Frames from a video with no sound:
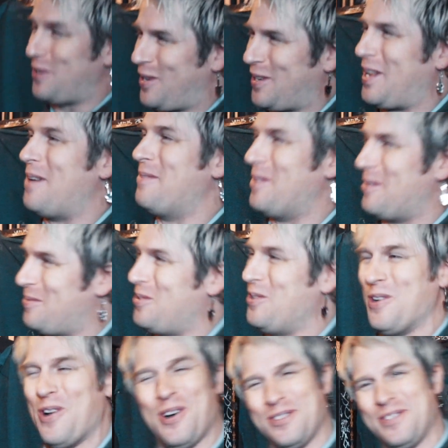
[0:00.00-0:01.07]
song yet, but who
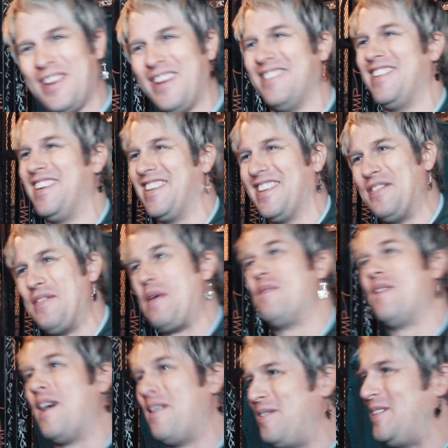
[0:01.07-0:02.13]
knows, man? Maybe
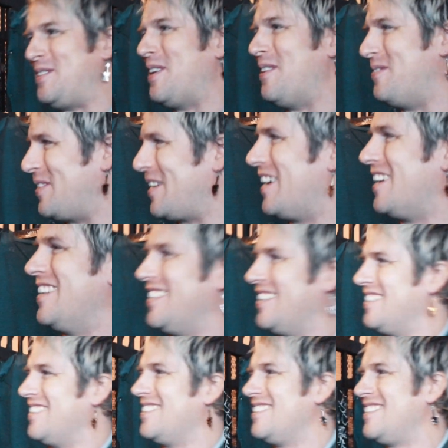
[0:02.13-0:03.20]
that'll be something we
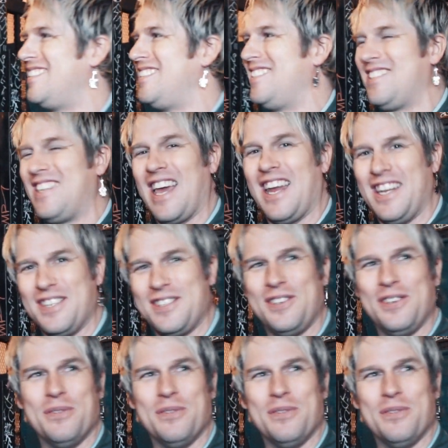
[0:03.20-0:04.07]
gotta get into.